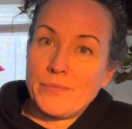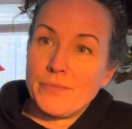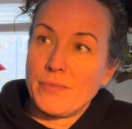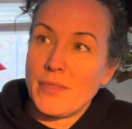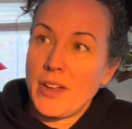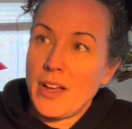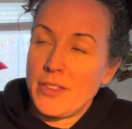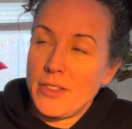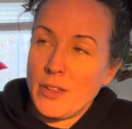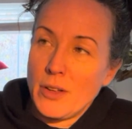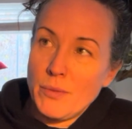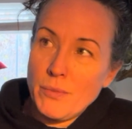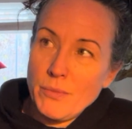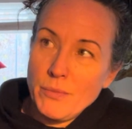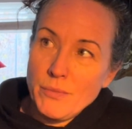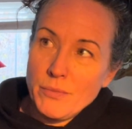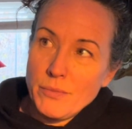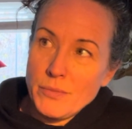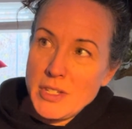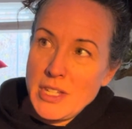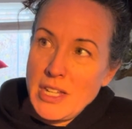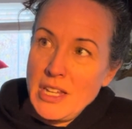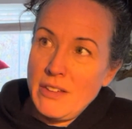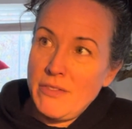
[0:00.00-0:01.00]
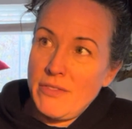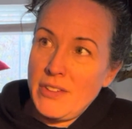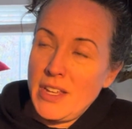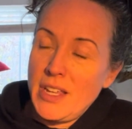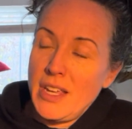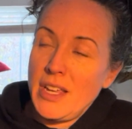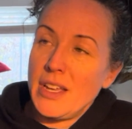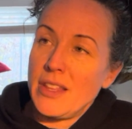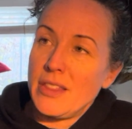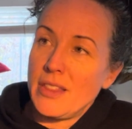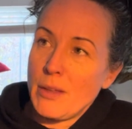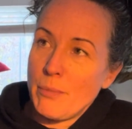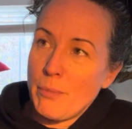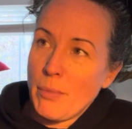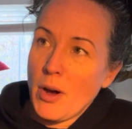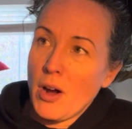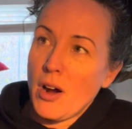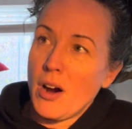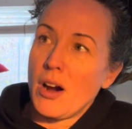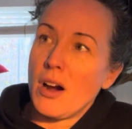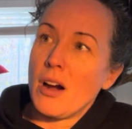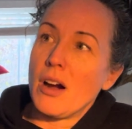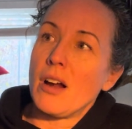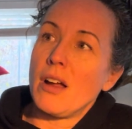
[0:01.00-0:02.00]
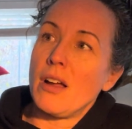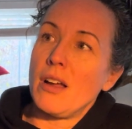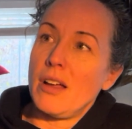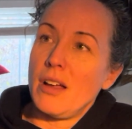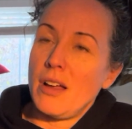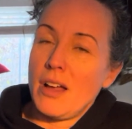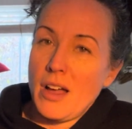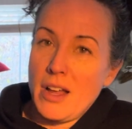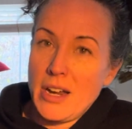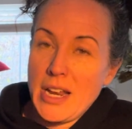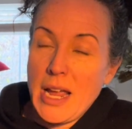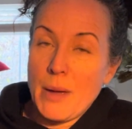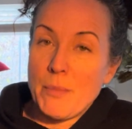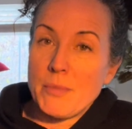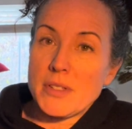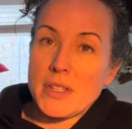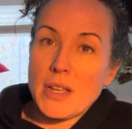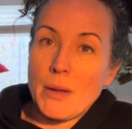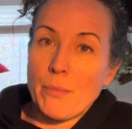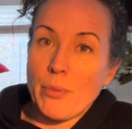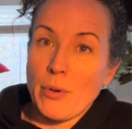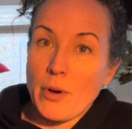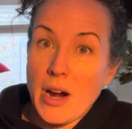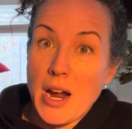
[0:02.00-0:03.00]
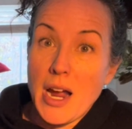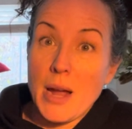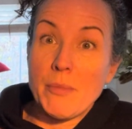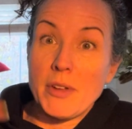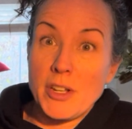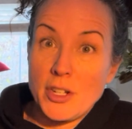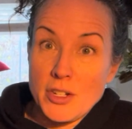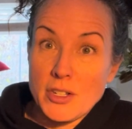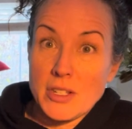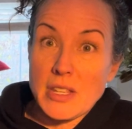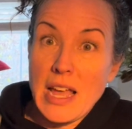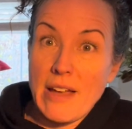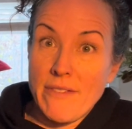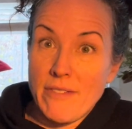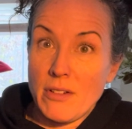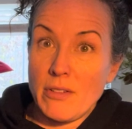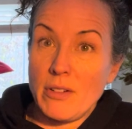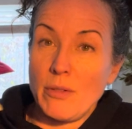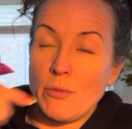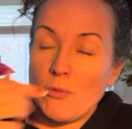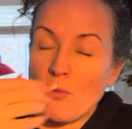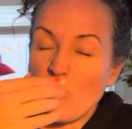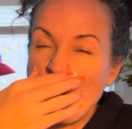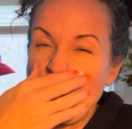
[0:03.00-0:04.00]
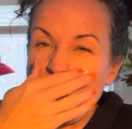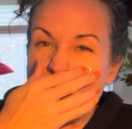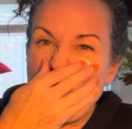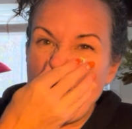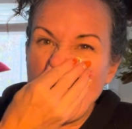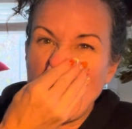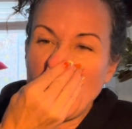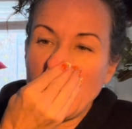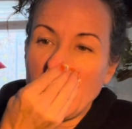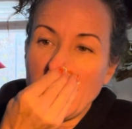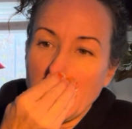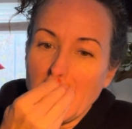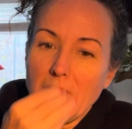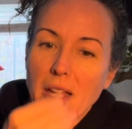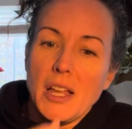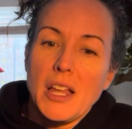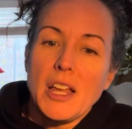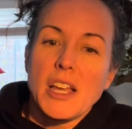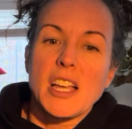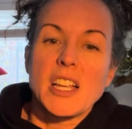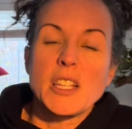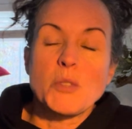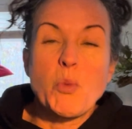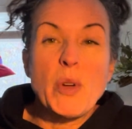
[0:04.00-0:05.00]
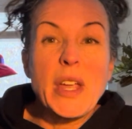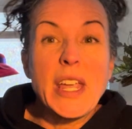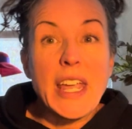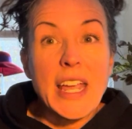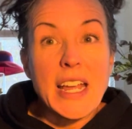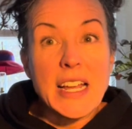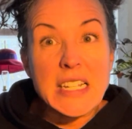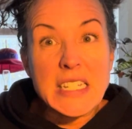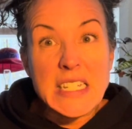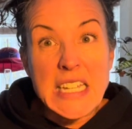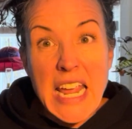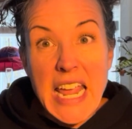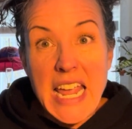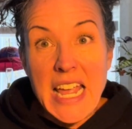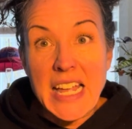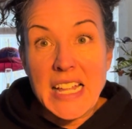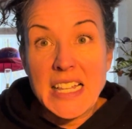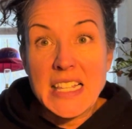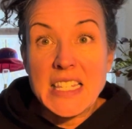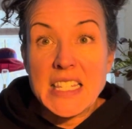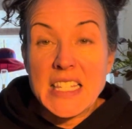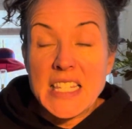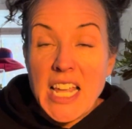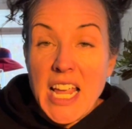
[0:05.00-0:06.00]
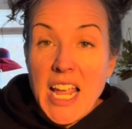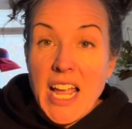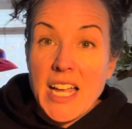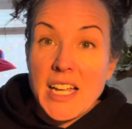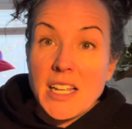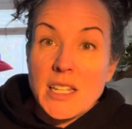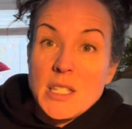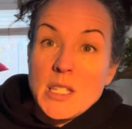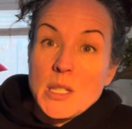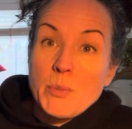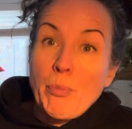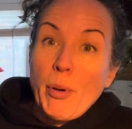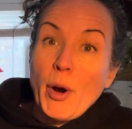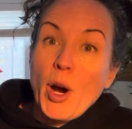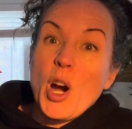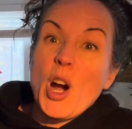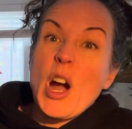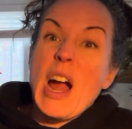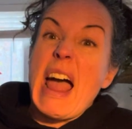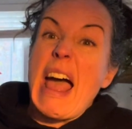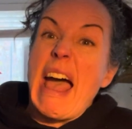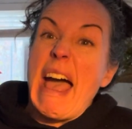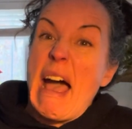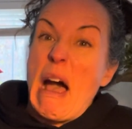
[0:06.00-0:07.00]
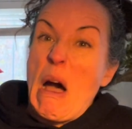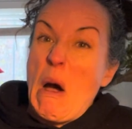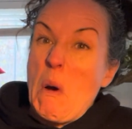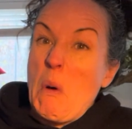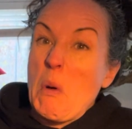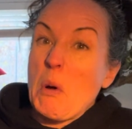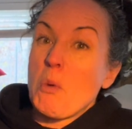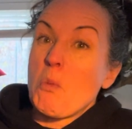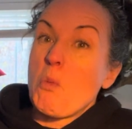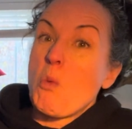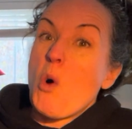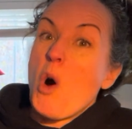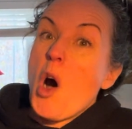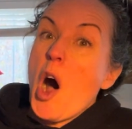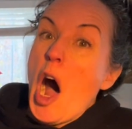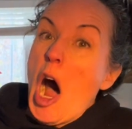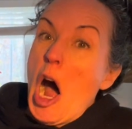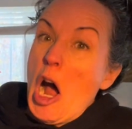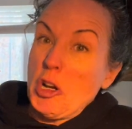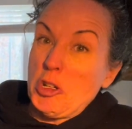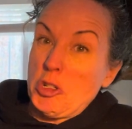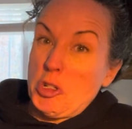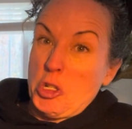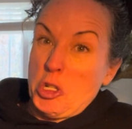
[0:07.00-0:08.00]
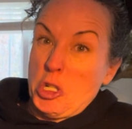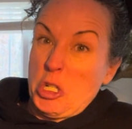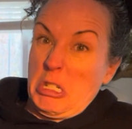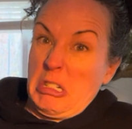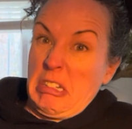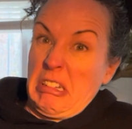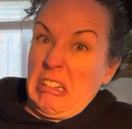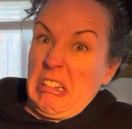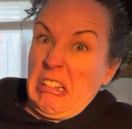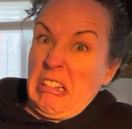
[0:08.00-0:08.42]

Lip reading: on the TV in the bar on Amazon Prime and just have it in repeat. Because we get 10 cents per hour watched.